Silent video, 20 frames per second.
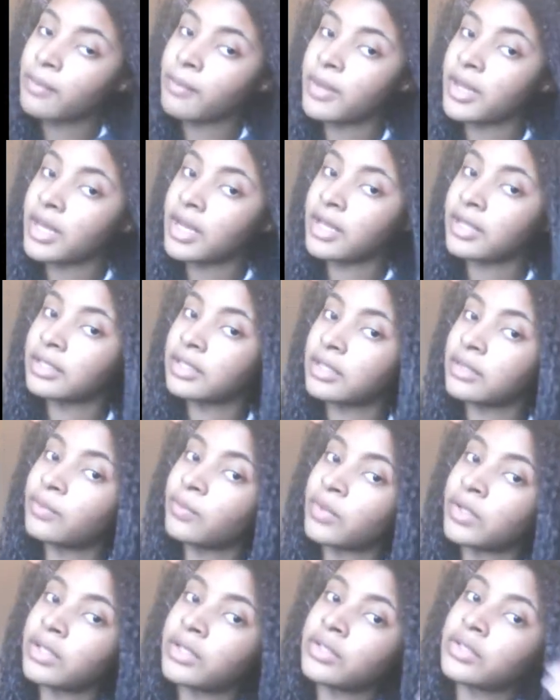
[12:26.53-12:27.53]
But I
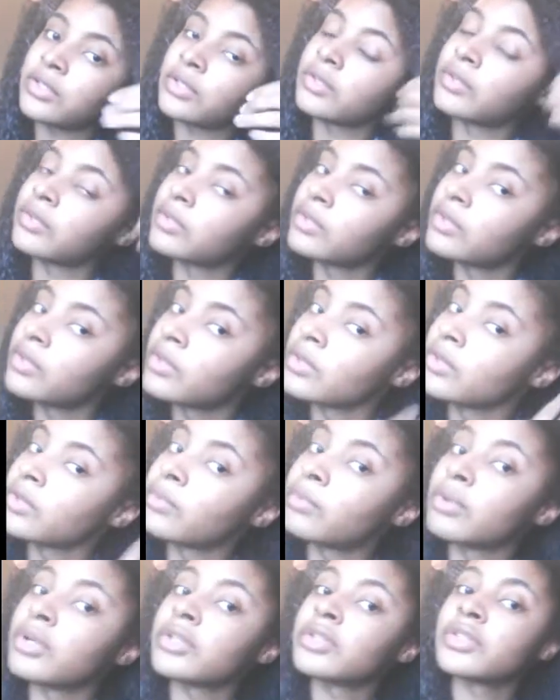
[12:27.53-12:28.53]
did want to do
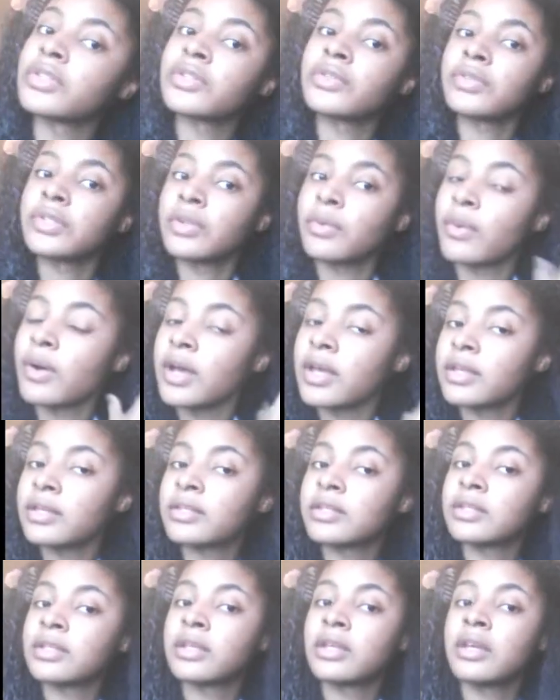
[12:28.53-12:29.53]
the person's
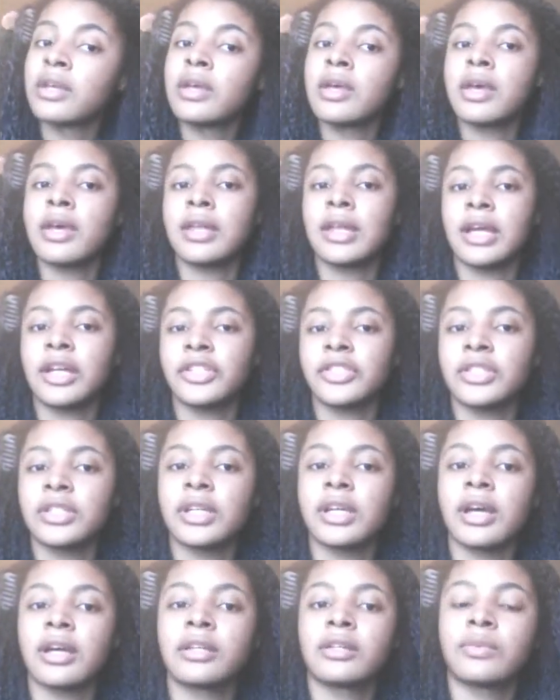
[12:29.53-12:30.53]
request, and I
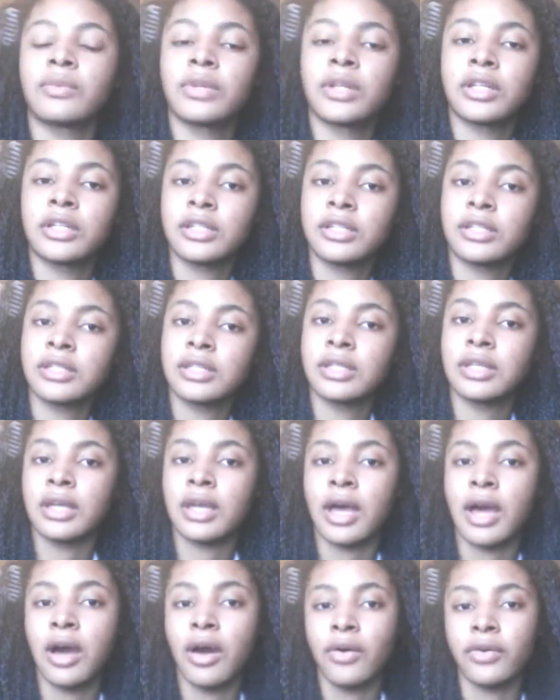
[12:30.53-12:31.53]
actually kind of wanted to
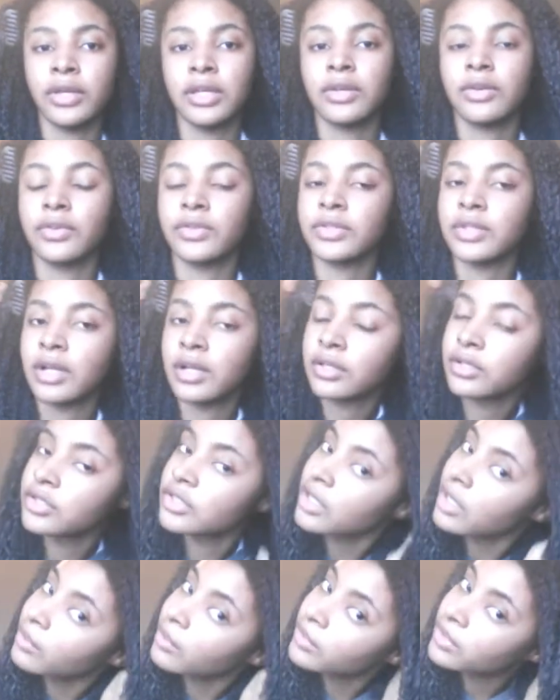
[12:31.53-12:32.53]
see how
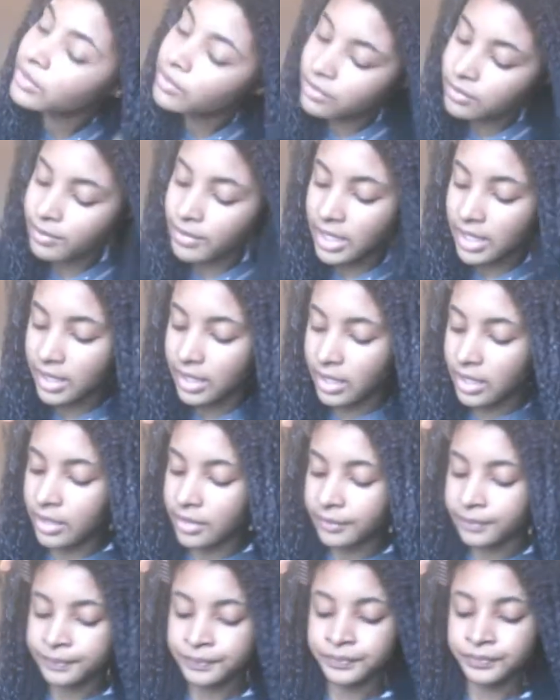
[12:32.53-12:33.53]
ecostyler gel would do with my
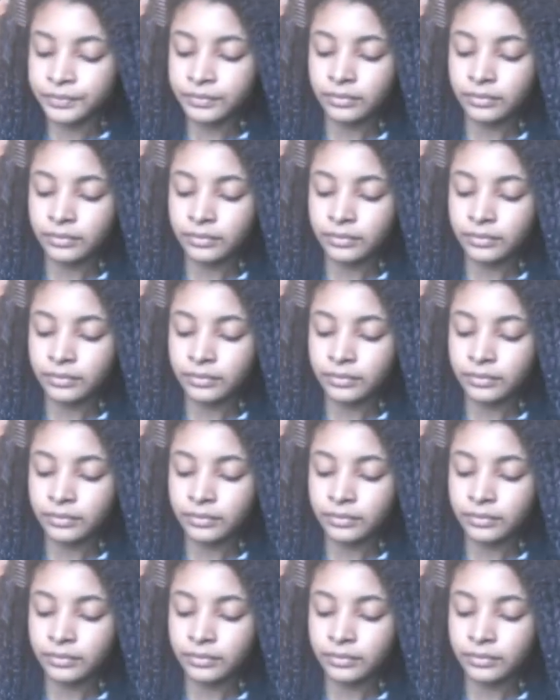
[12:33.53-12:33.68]
hair.